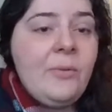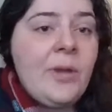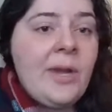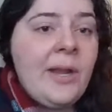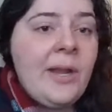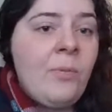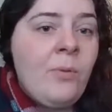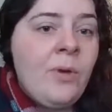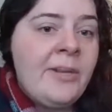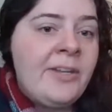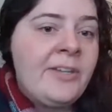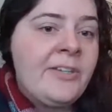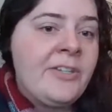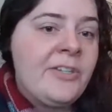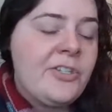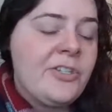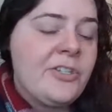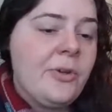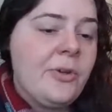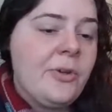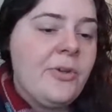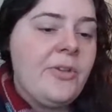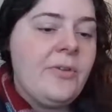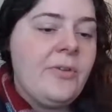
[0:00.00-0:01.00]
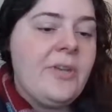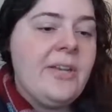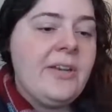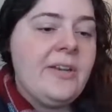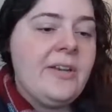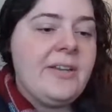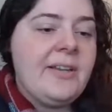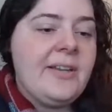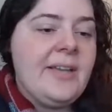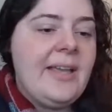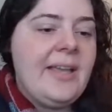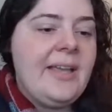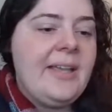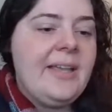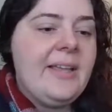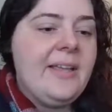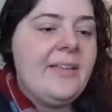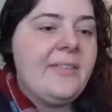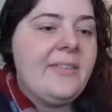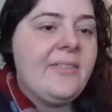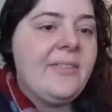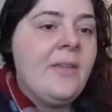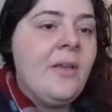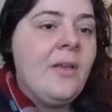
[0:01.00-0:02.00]
I wanted to show you here today
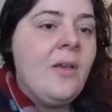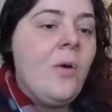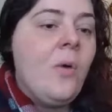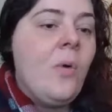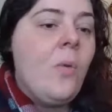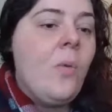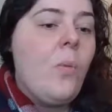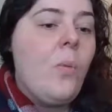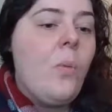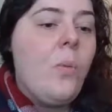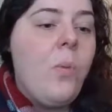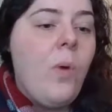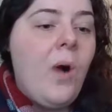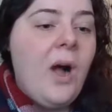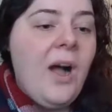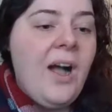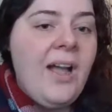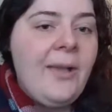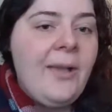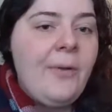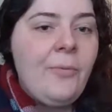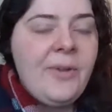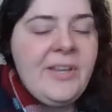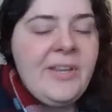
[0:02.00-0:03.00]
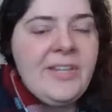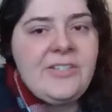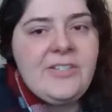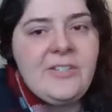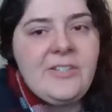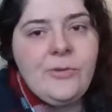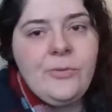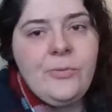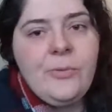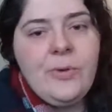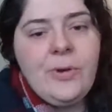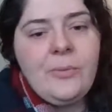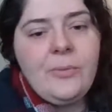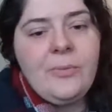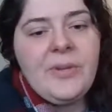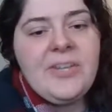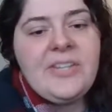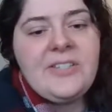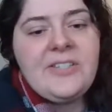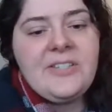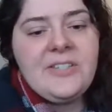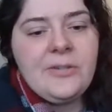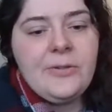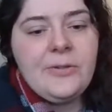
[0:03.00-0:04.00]
is why we do what
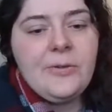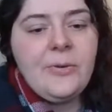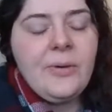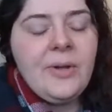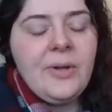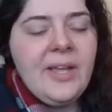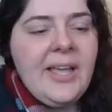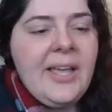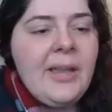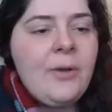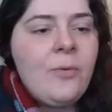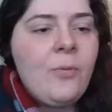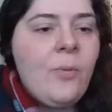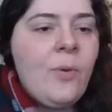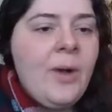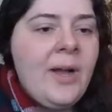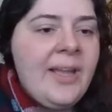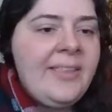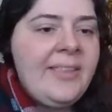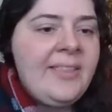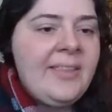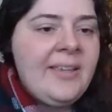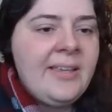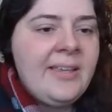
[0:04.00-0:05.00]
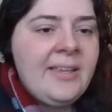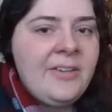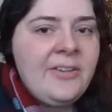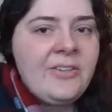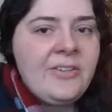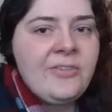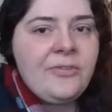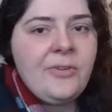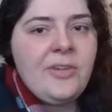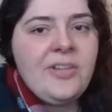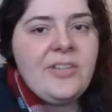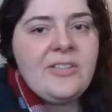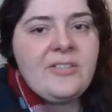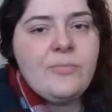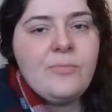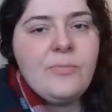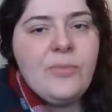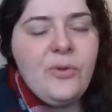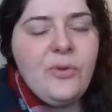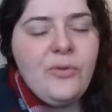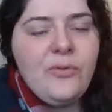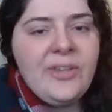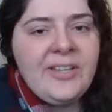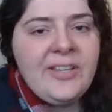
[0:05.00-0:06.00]
we do and why the industry is
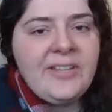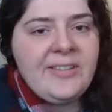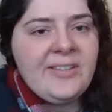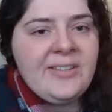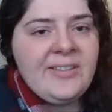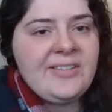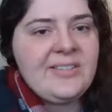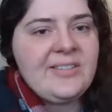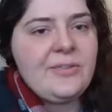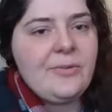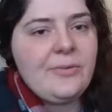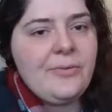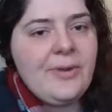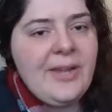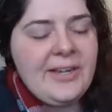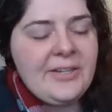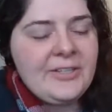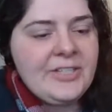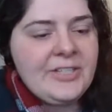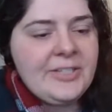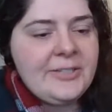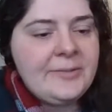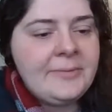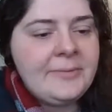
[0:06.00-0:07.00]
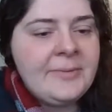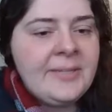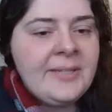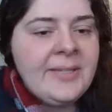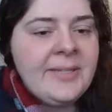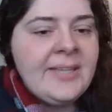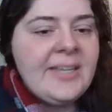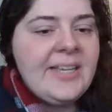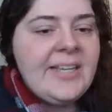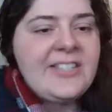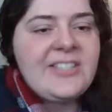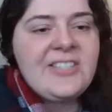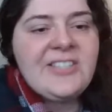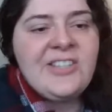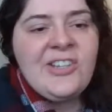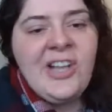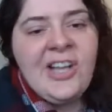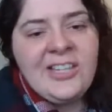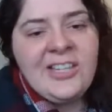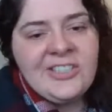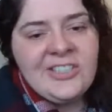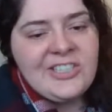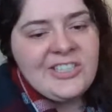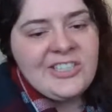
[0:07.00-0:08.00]
moving in this direction. It's
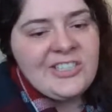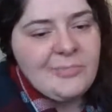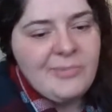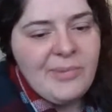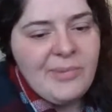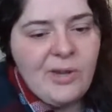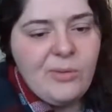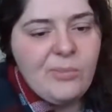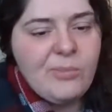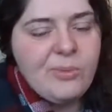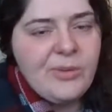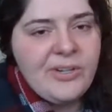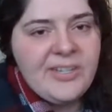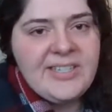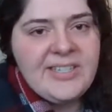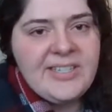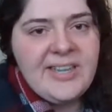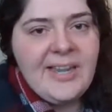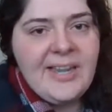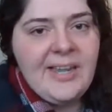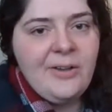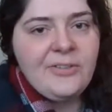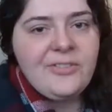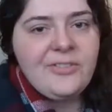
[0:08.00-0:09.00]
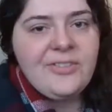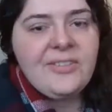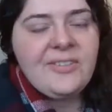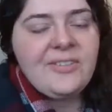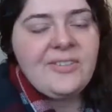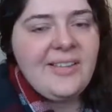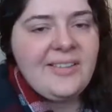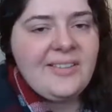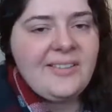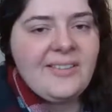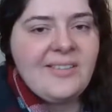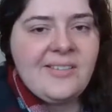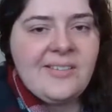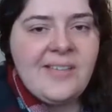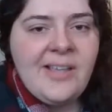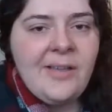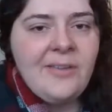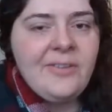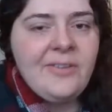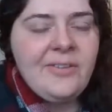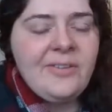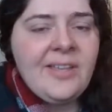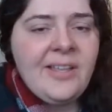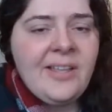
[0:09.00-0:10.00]
not just about printing houses less than
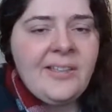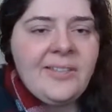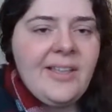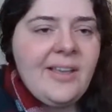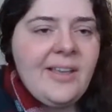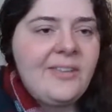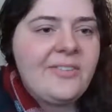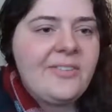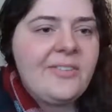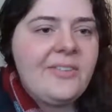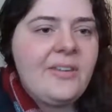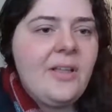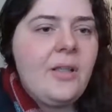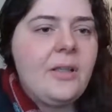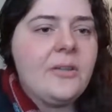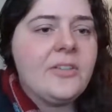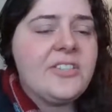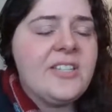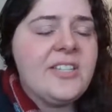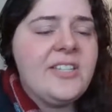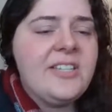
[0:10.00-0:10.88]
$10,000.